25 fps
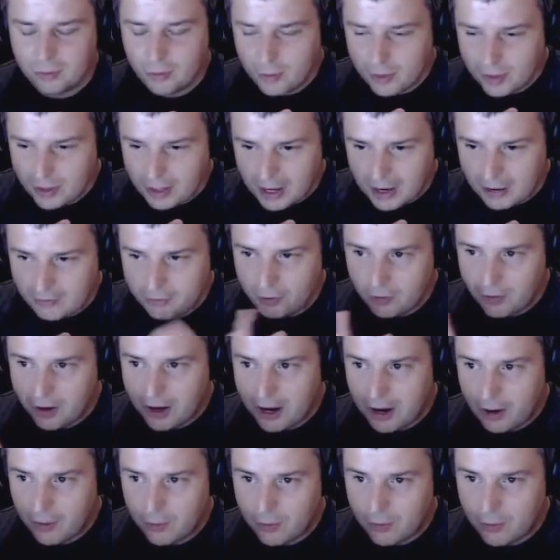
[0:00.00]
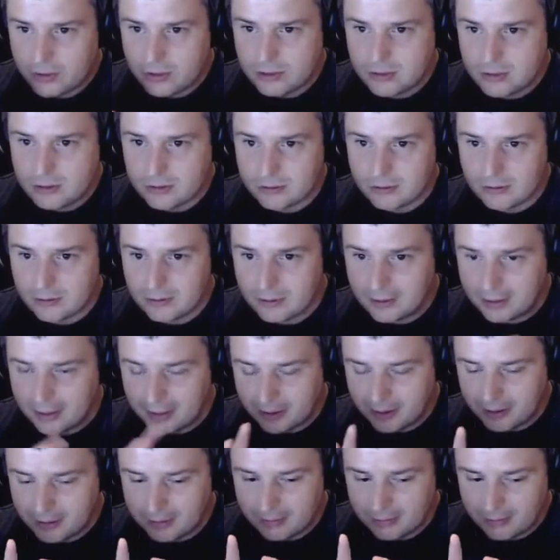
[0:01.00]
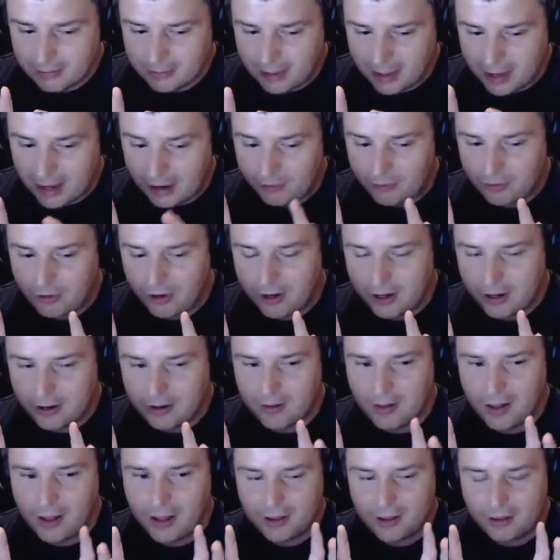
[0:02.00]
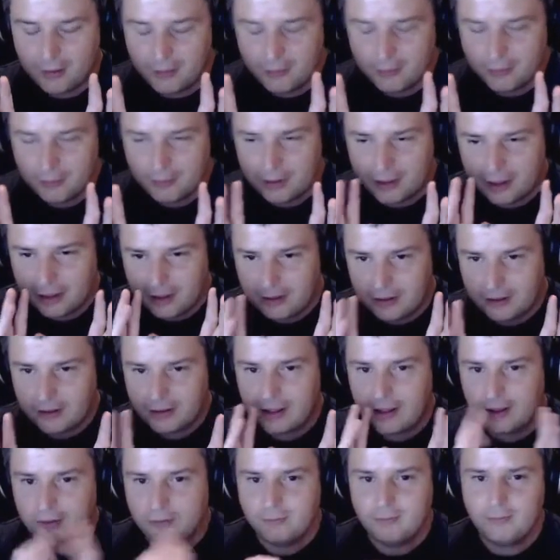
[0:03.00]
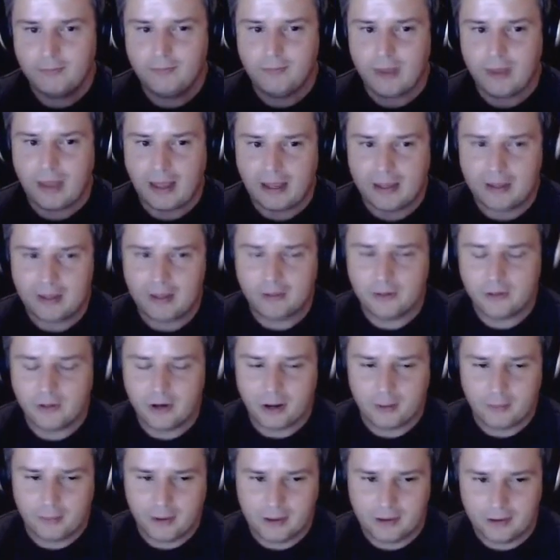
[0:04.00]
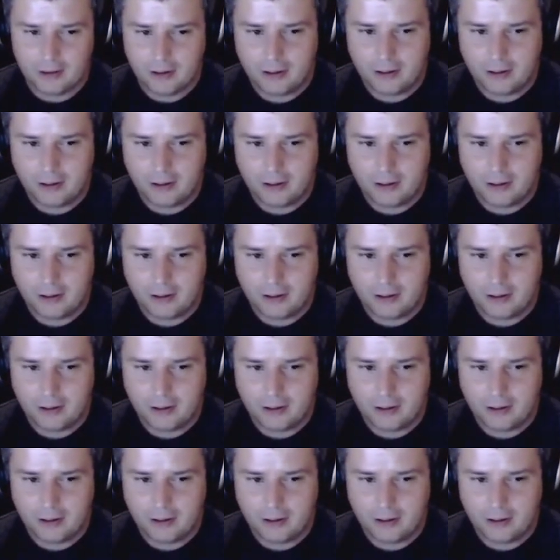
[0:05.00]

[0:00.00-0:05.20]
it after hours, like after 8 o'clock, and I can try and be there.